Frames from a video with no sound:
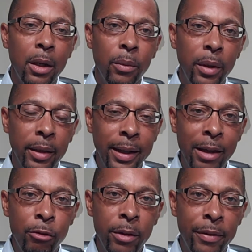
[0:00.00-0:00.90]
We're looking
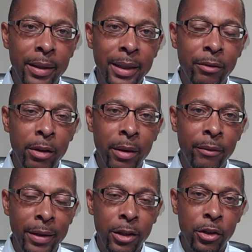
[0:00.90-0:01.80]
at refunding
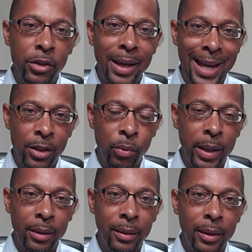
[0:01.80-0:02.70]
vendors as
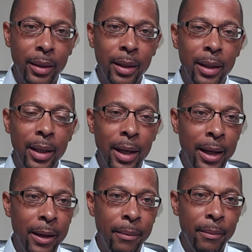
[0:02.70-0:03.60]
well.
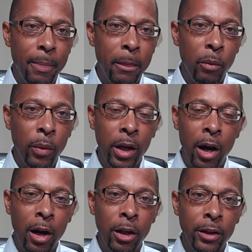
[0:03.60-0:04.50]
We
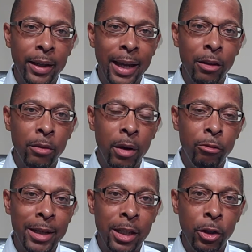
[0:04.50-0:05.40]
are looking at a
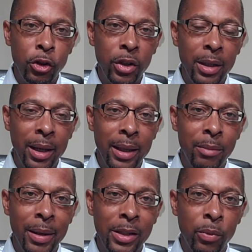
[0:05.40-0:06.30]
resolution and the
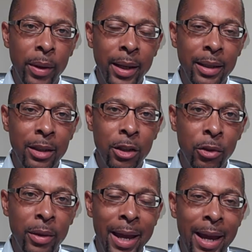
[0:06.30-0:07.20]
best way to
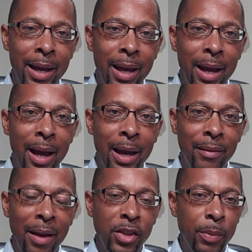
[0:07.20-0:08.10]
do that.
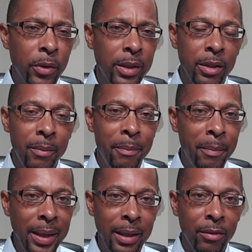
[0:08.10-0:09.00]
I've spoken to
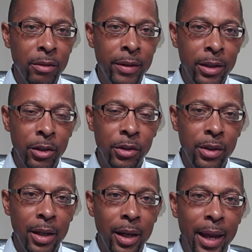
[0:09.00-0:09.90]
many of the vendors,
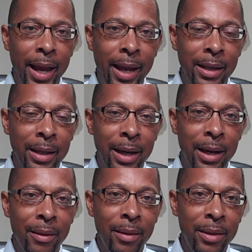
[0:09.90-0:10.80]
and
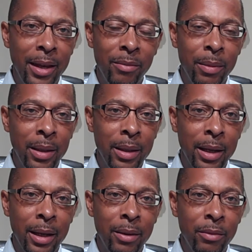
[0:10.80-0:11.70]
they've been
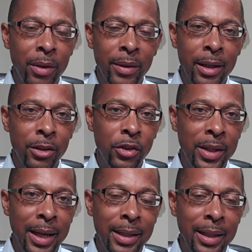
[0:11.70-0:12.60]
very
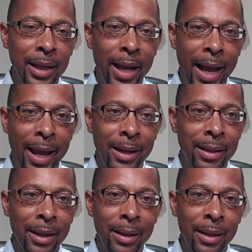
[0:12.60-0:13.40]
understanding and